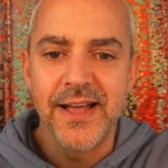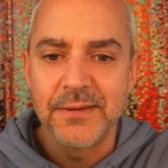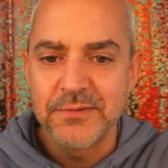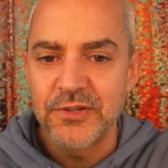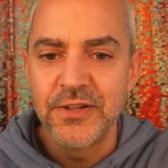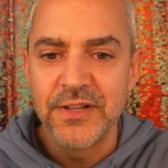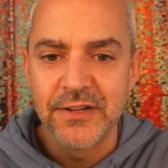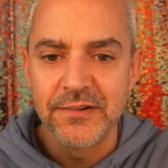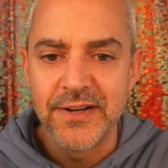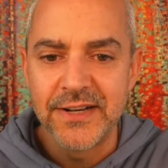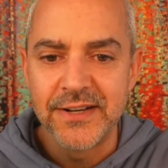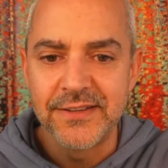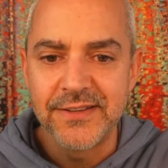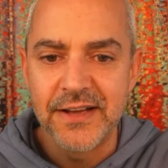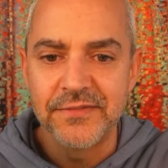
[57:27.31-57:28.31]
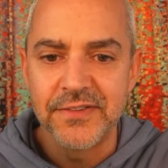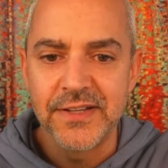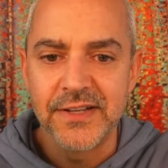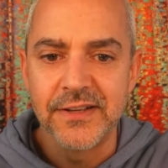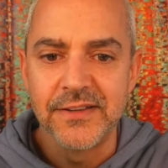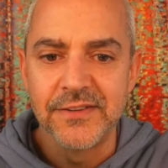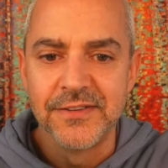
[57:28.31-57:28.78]
Absolutely, Rena. It
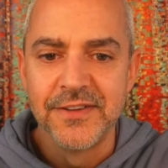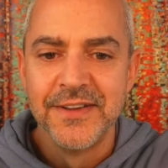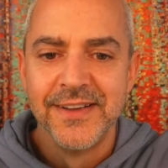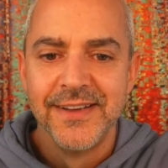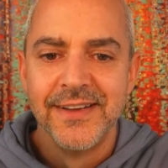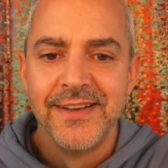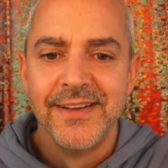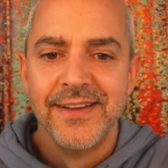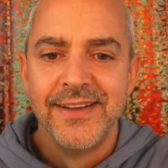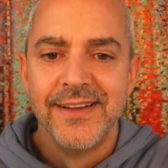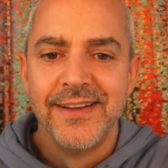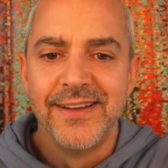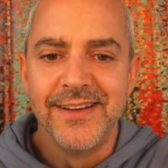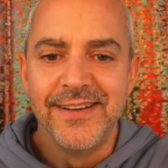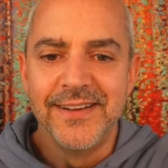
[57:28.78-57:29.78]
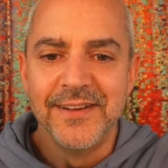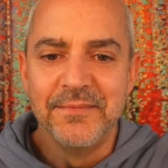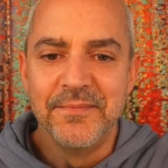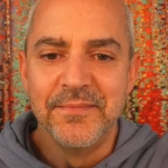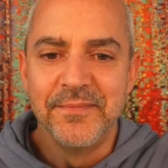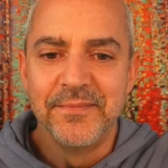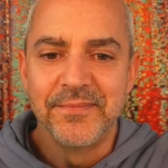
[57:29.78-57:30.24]
definitely is. You're